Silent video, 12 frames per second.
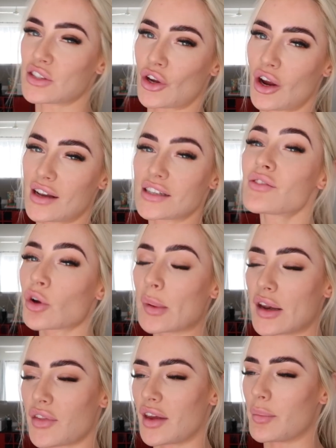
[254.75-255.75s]
So I didn't film
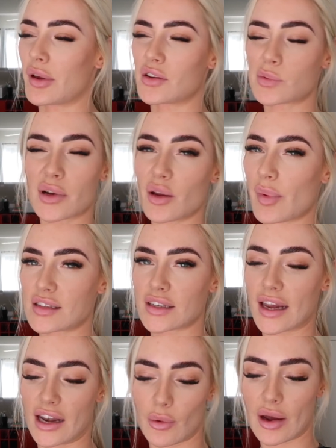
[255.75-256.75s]
anything, but it was pretty
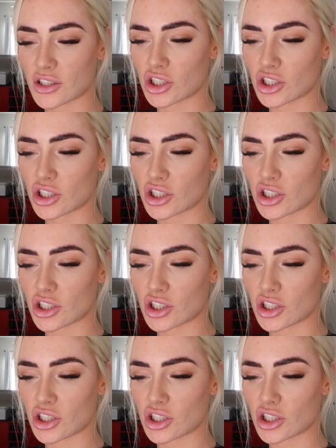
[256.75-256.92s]
basic anyway.